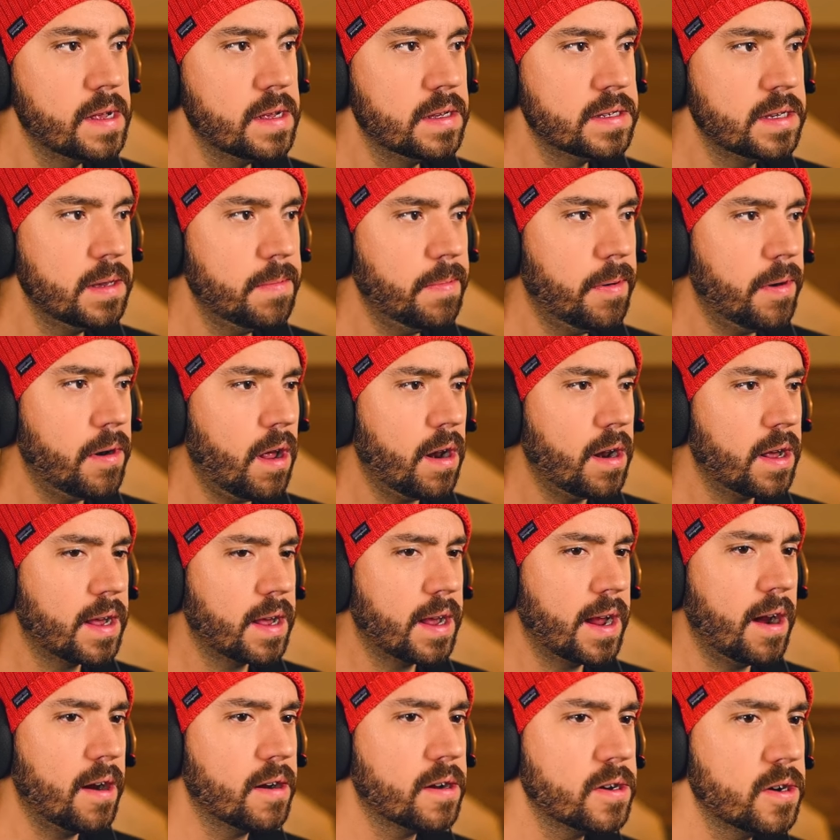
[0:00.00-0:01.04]
Is he putting on a
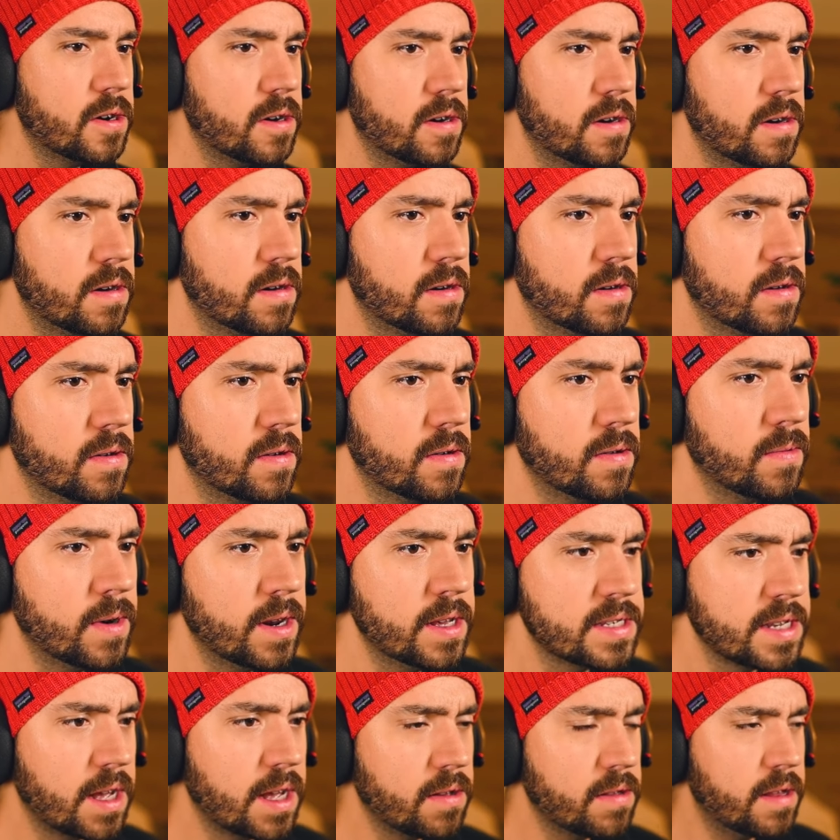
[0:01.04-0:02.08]
character when
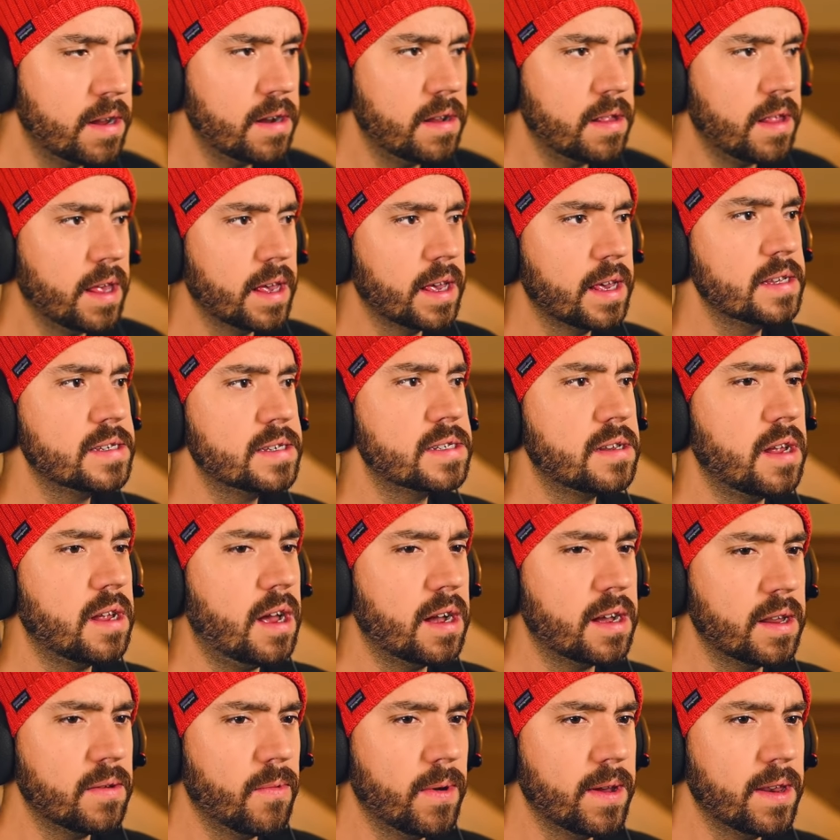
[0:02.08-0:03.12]
he's out there? Like, he's
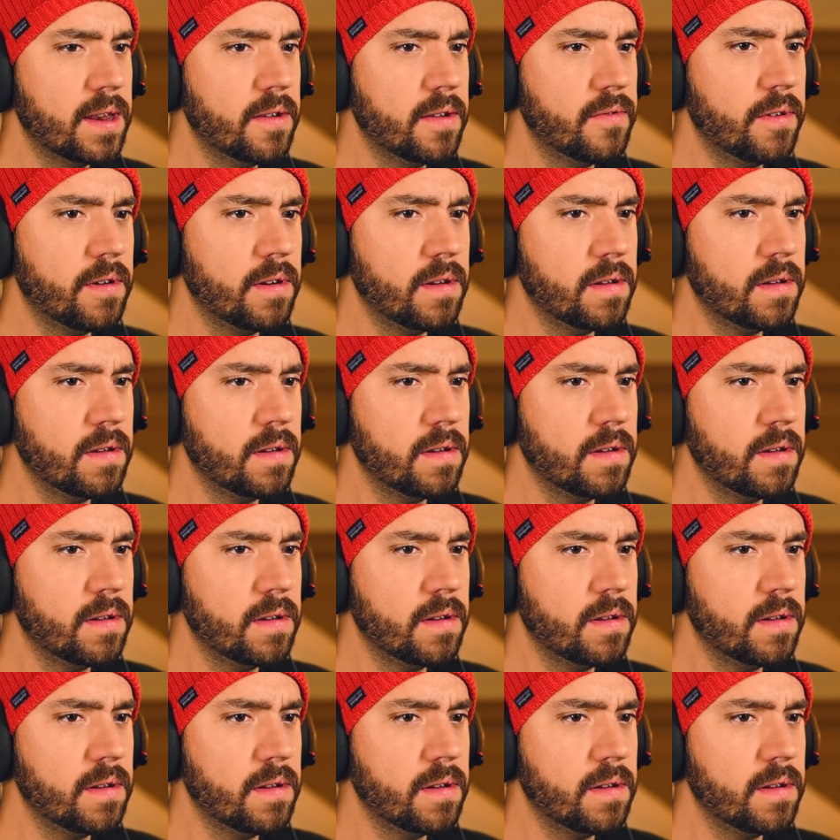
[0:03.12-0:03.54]
talking way different.